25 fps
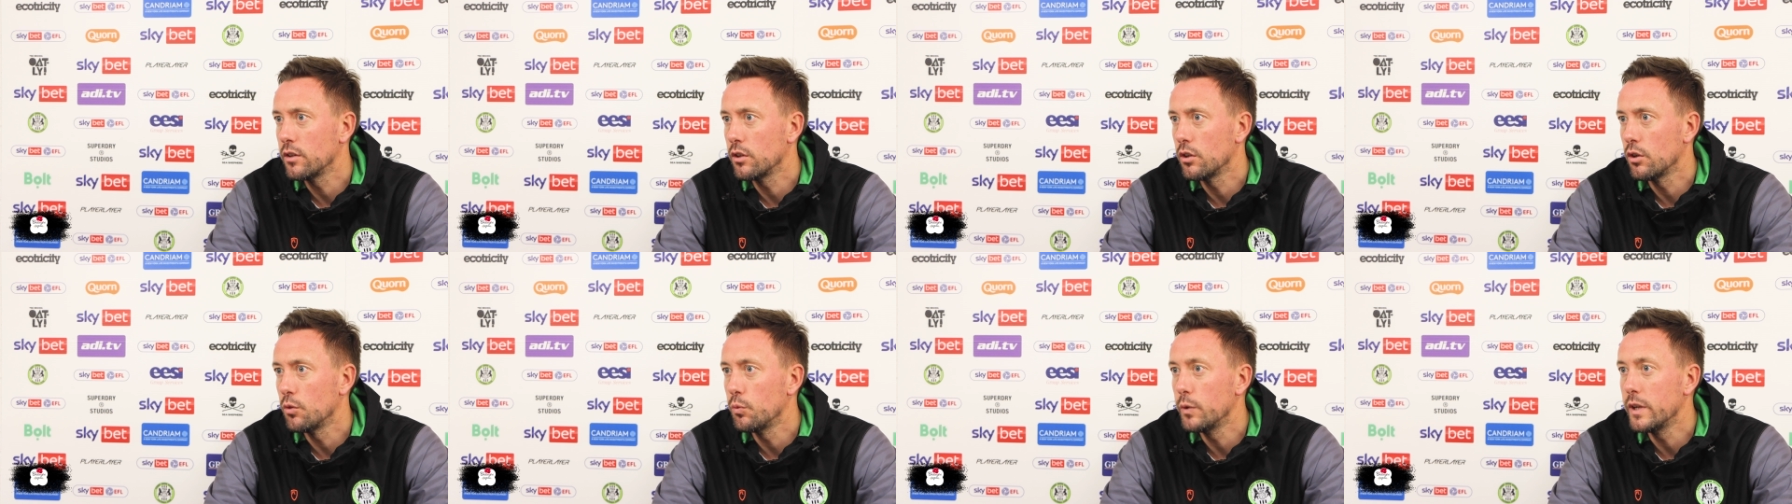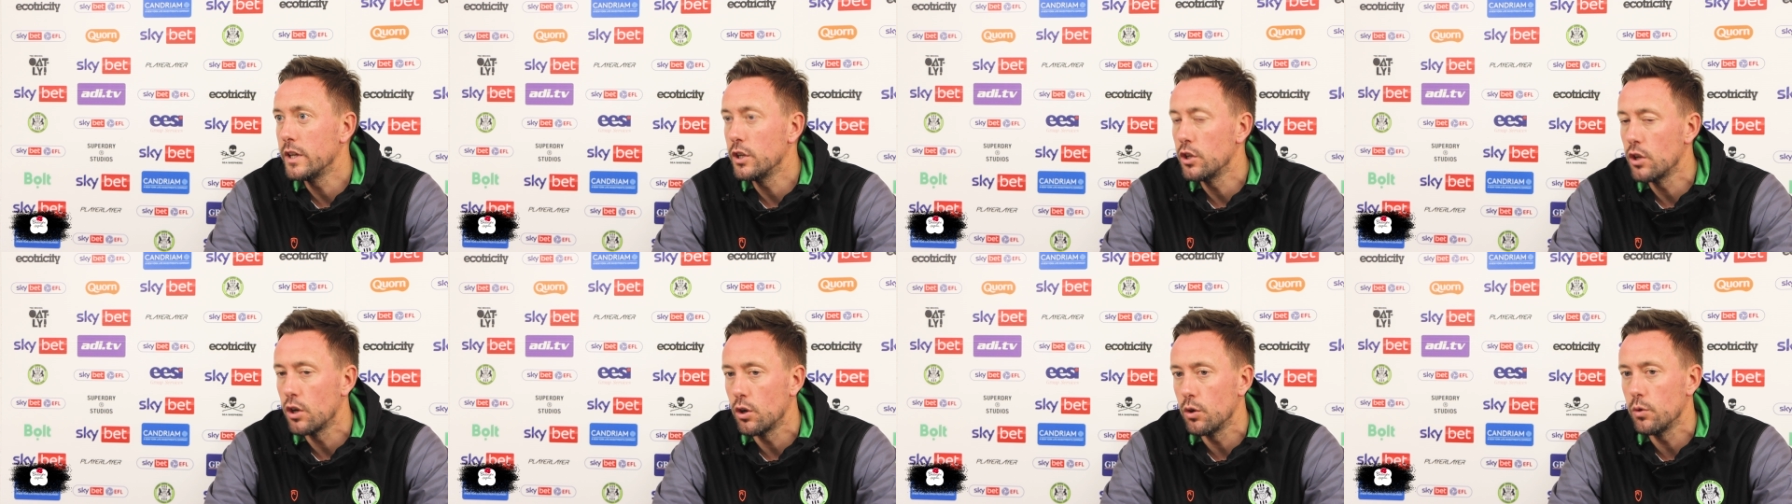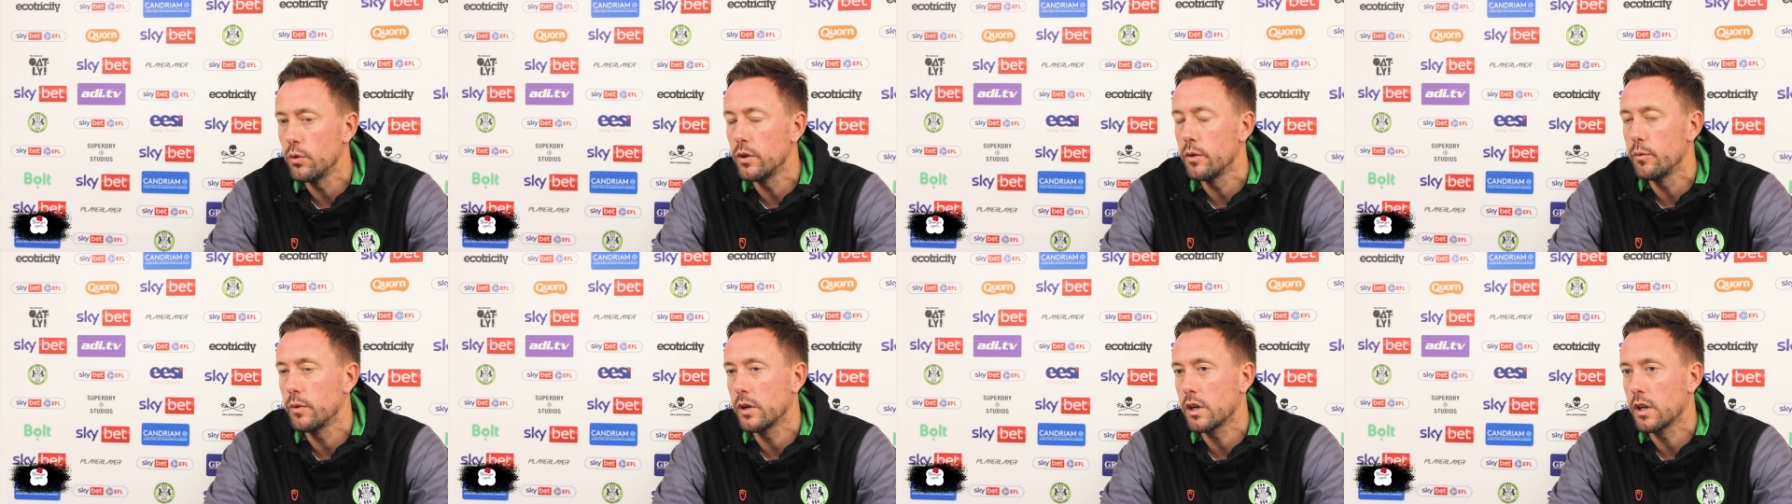You know we know
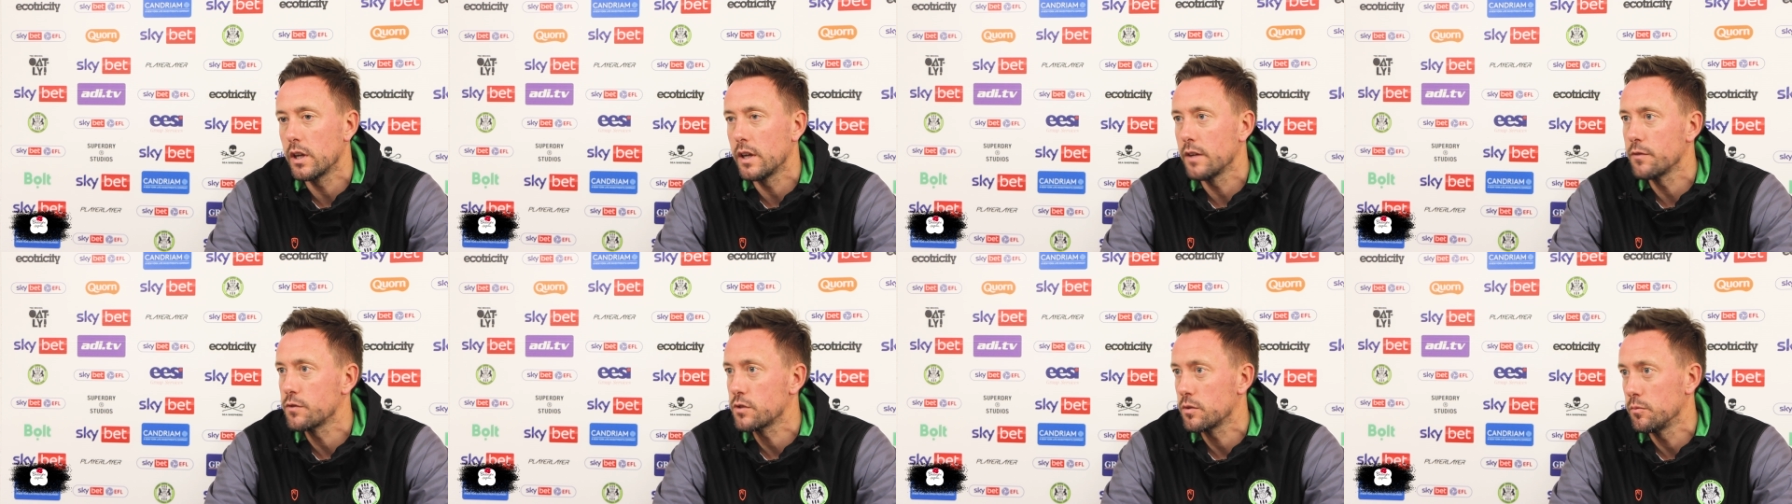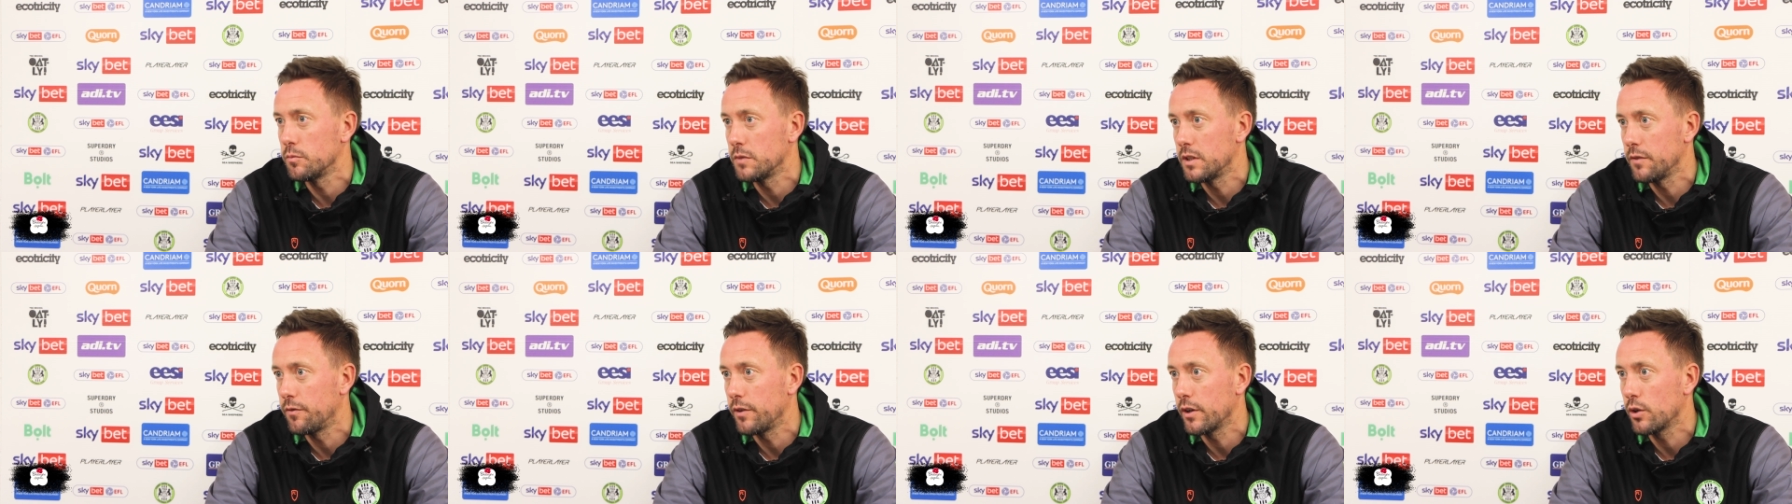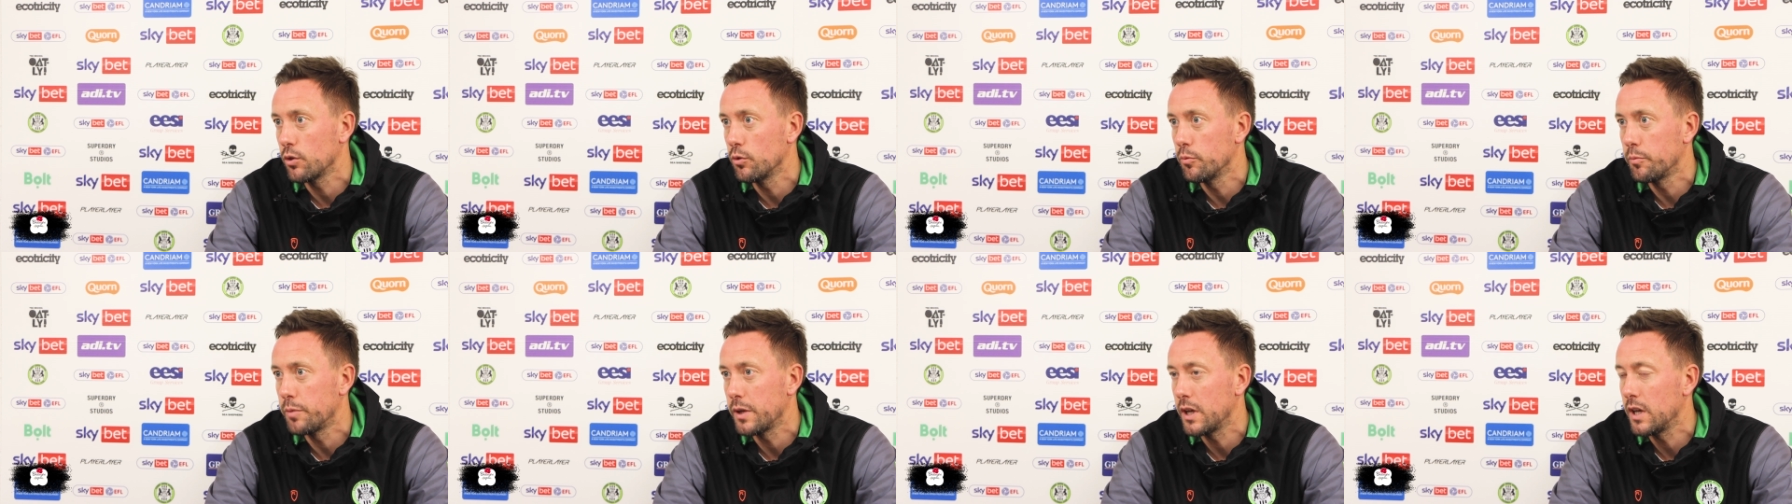that we're going to have some
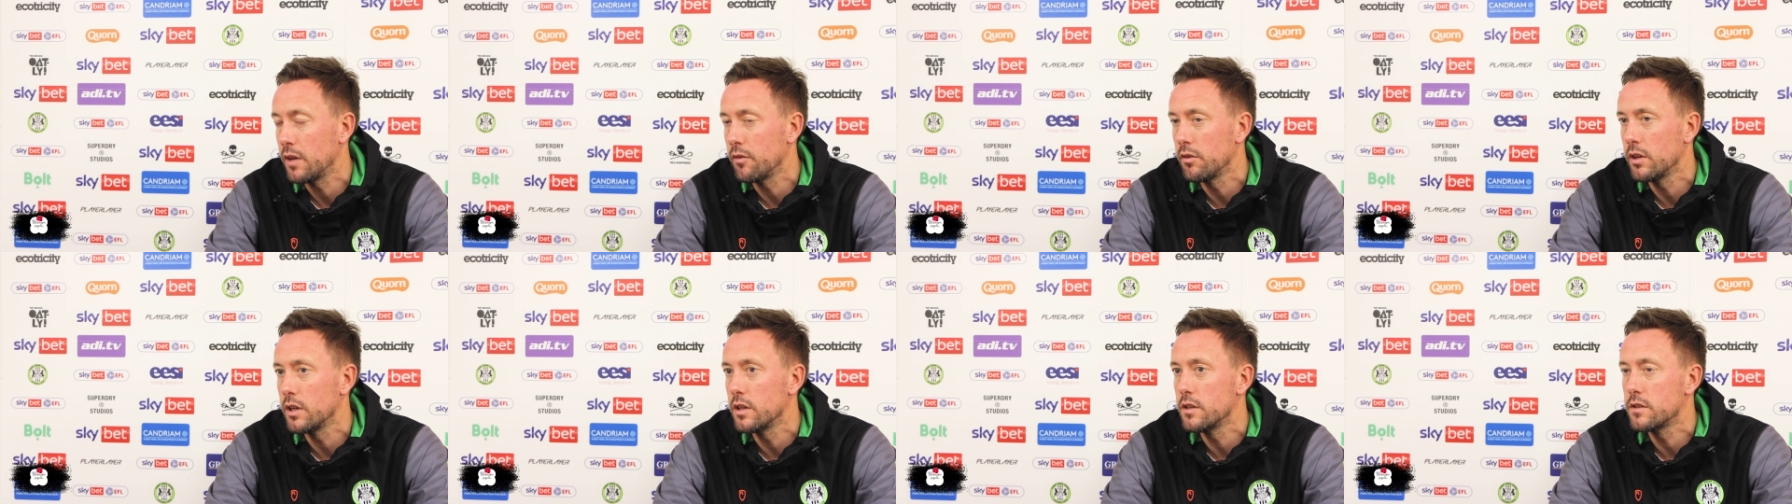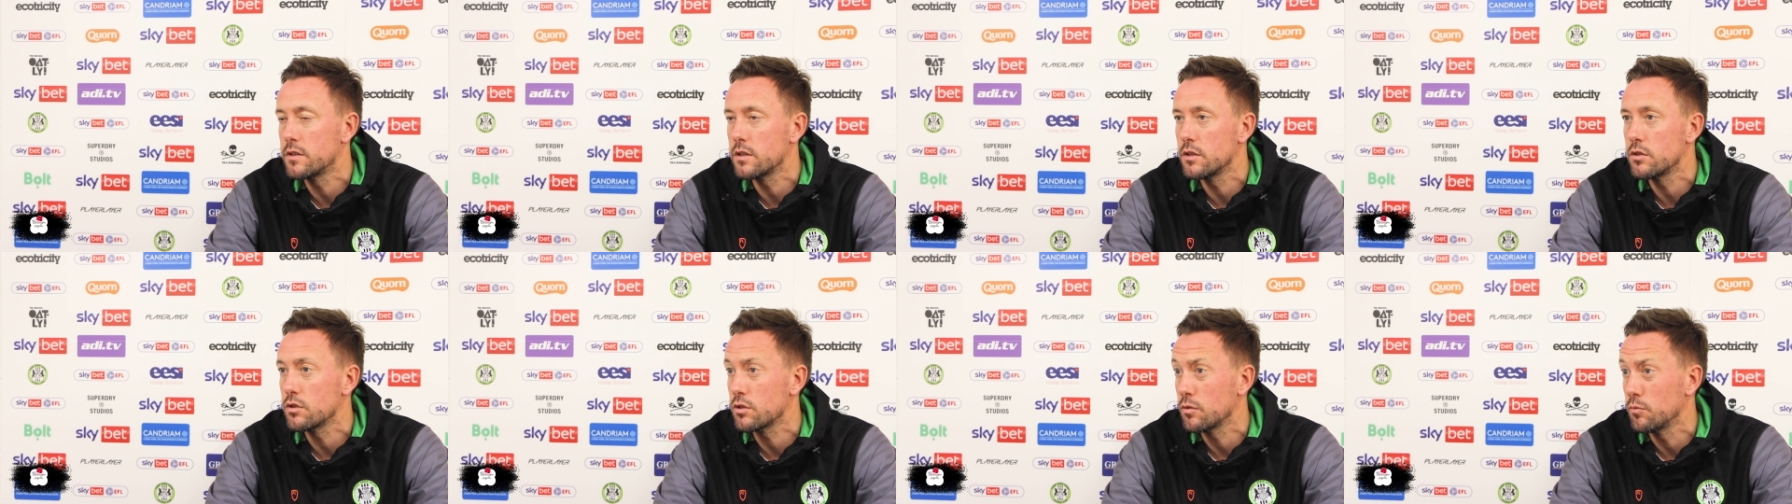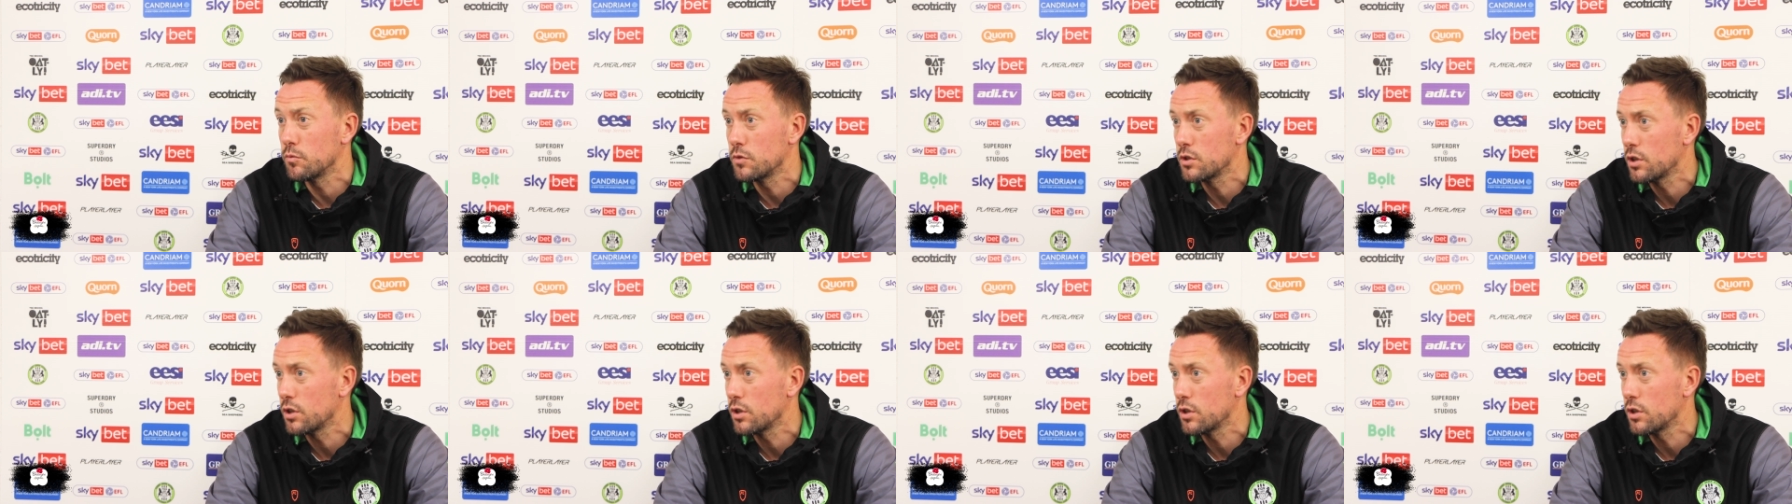difficult periods and some